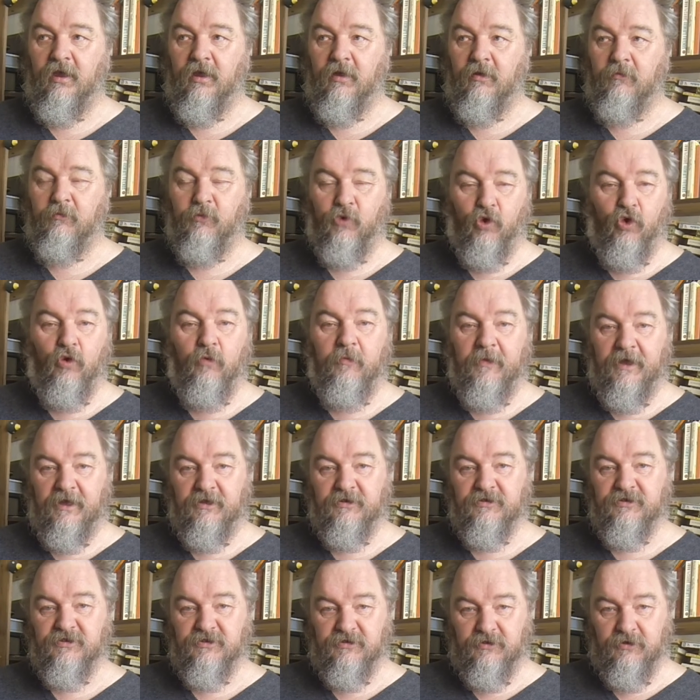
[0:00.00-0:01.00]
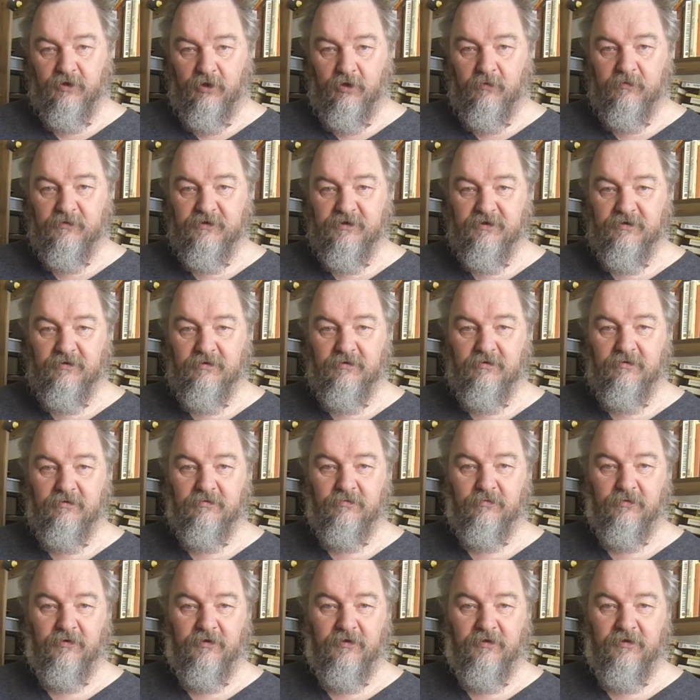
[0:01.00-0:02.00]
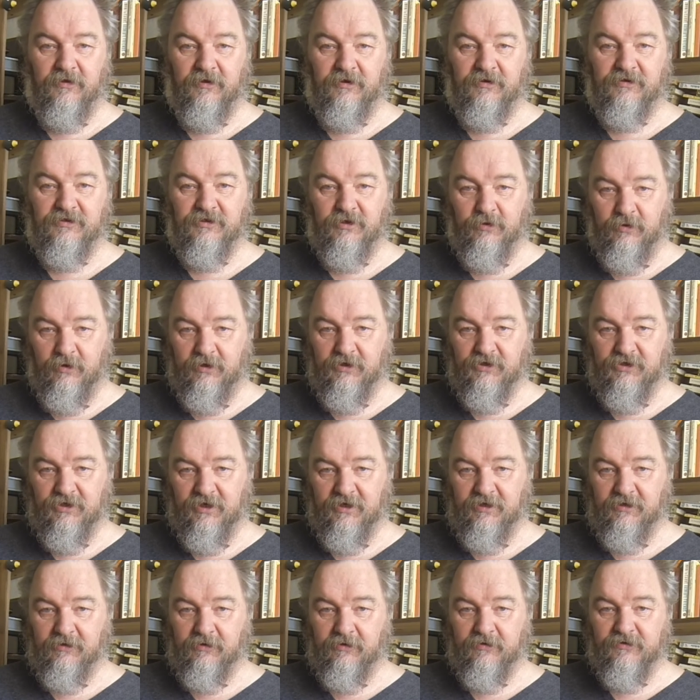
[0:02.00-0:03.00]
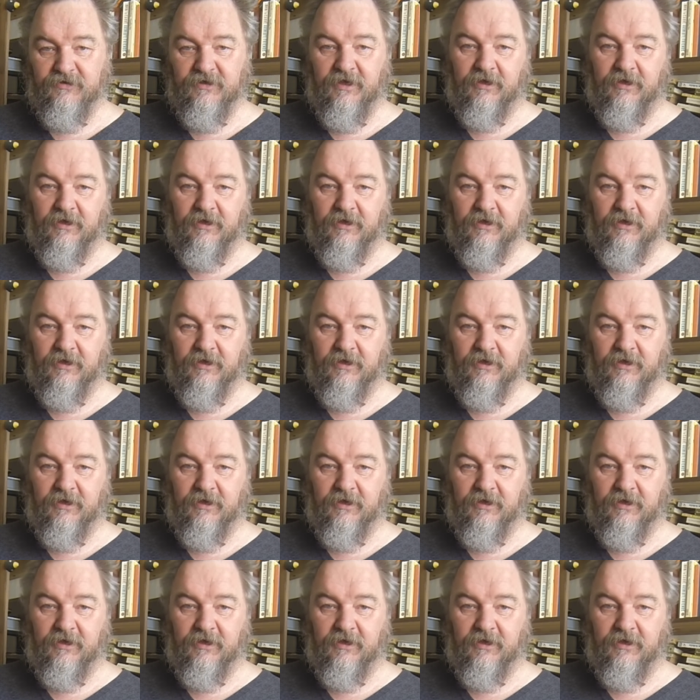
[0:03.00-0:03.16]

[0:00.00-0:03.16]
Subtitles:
more men stopped with the 2-inch heels,